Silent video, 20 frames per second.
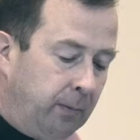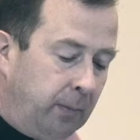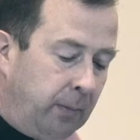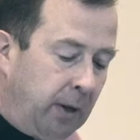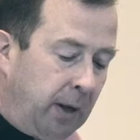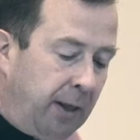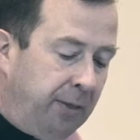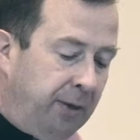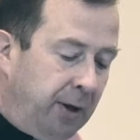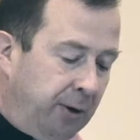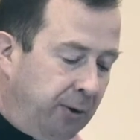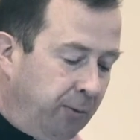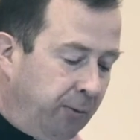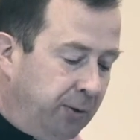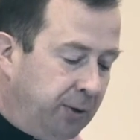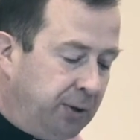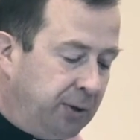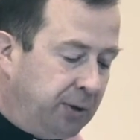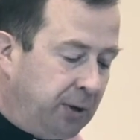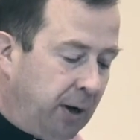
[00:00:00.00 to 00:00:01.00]
And then you'll
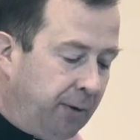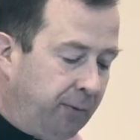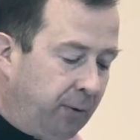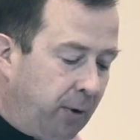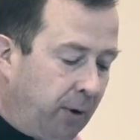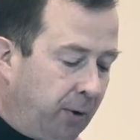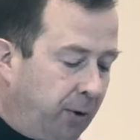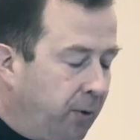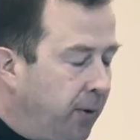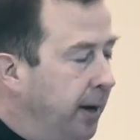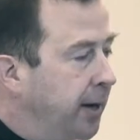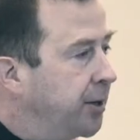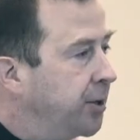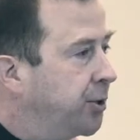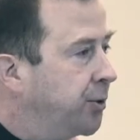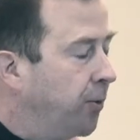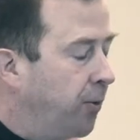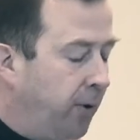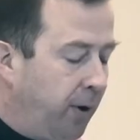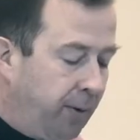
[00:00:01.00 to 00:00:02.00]
discover a great
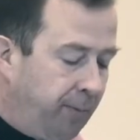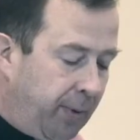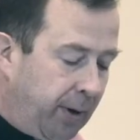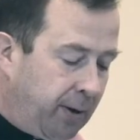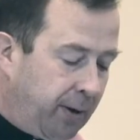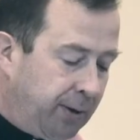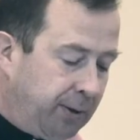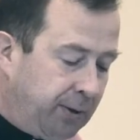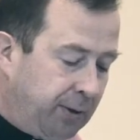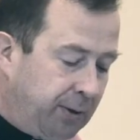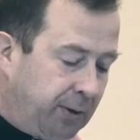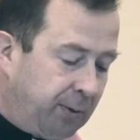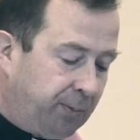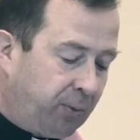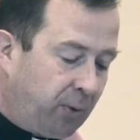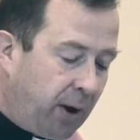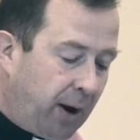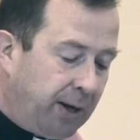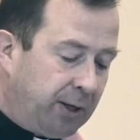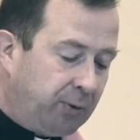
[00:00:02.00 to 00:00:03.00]
joy, because the
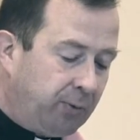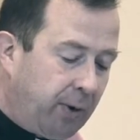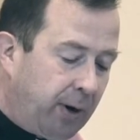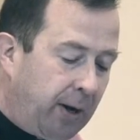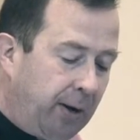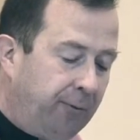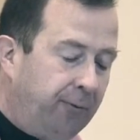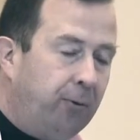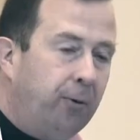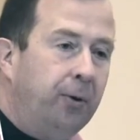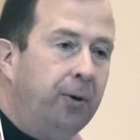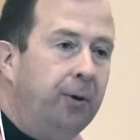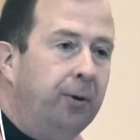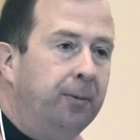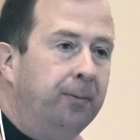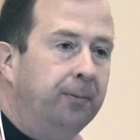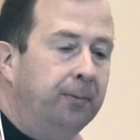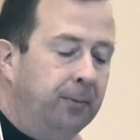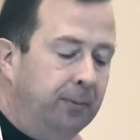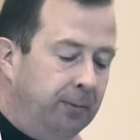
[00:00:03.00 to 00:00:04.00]
surprise waiting for
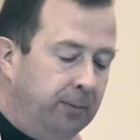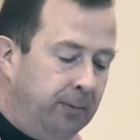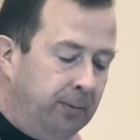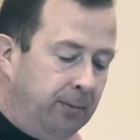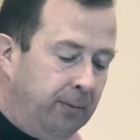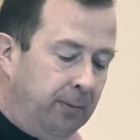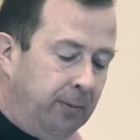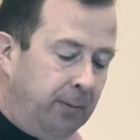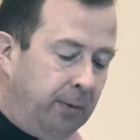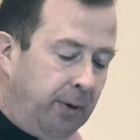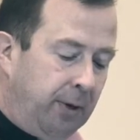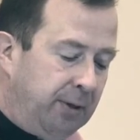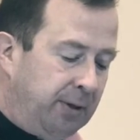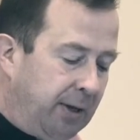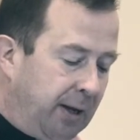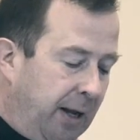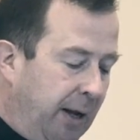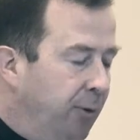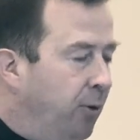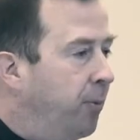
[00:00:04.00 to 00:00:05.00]
you is
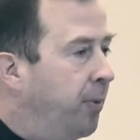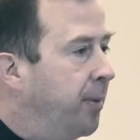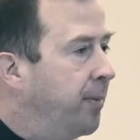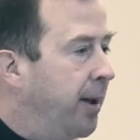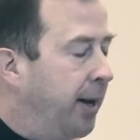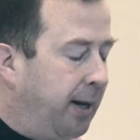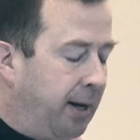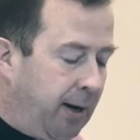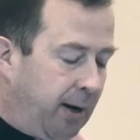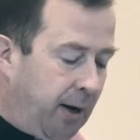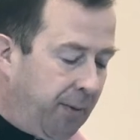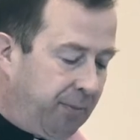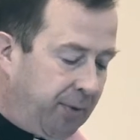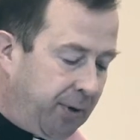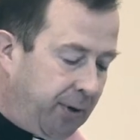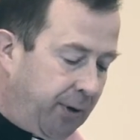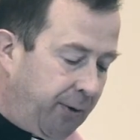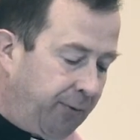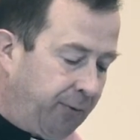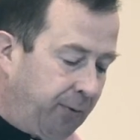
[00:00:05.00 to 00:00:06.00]
that he will be making up the
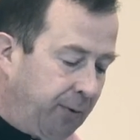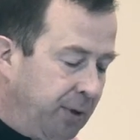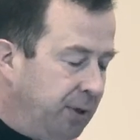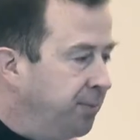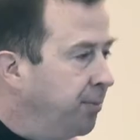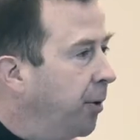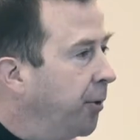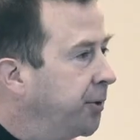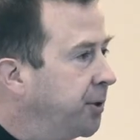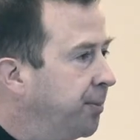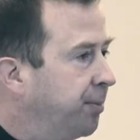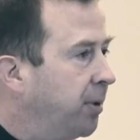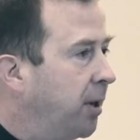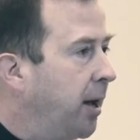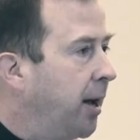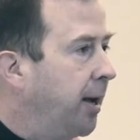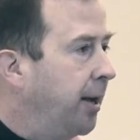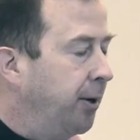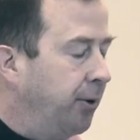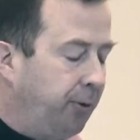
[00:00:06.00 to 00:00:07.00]
difference,
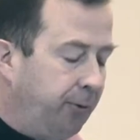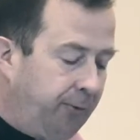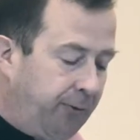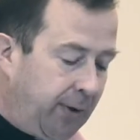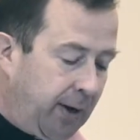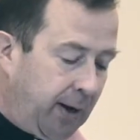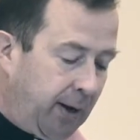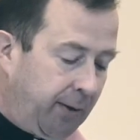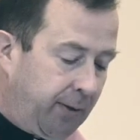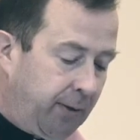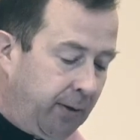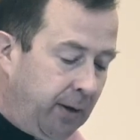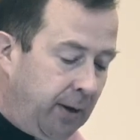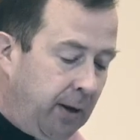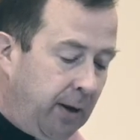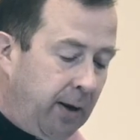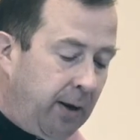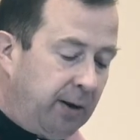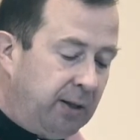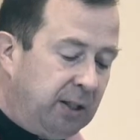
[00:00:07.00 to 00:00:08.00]
multiplying your faith,
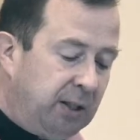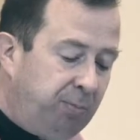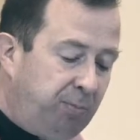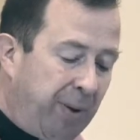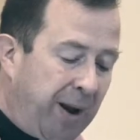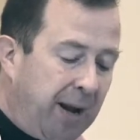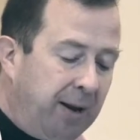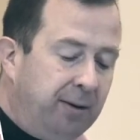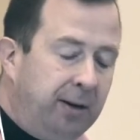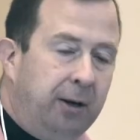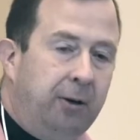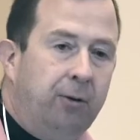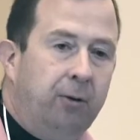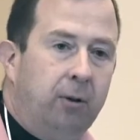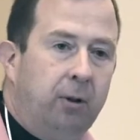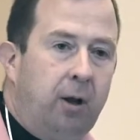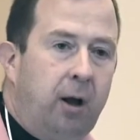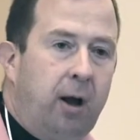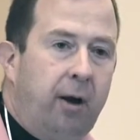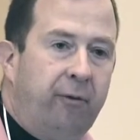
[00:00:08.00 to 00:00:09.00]
expanding your
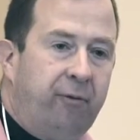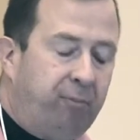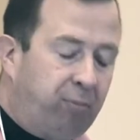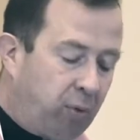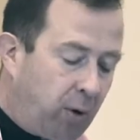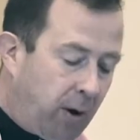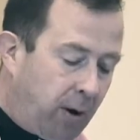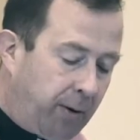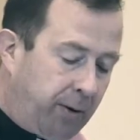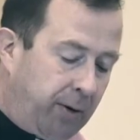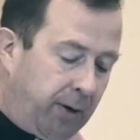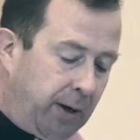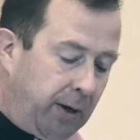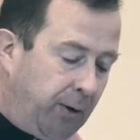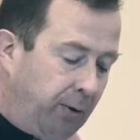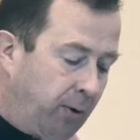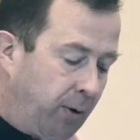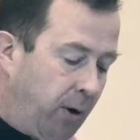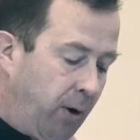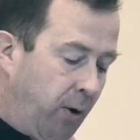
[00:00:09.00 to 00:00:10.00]
love, broadening
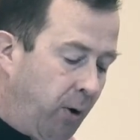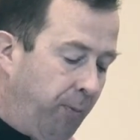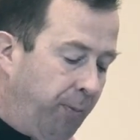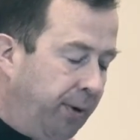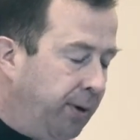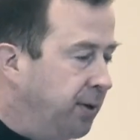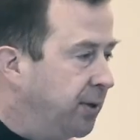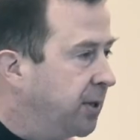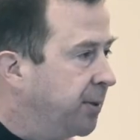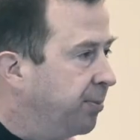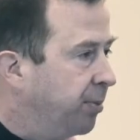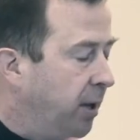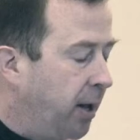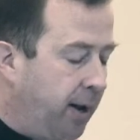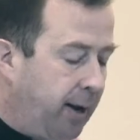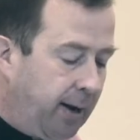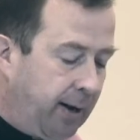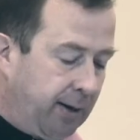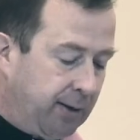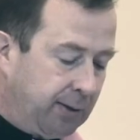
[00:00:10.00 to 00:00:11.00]
your hope, and
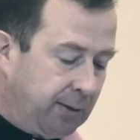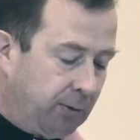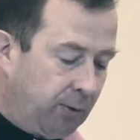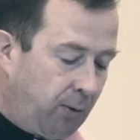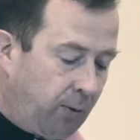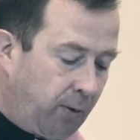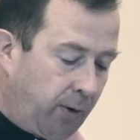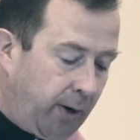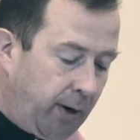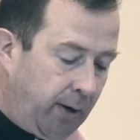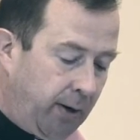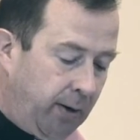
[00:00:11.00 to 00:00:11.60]
displaying his glory.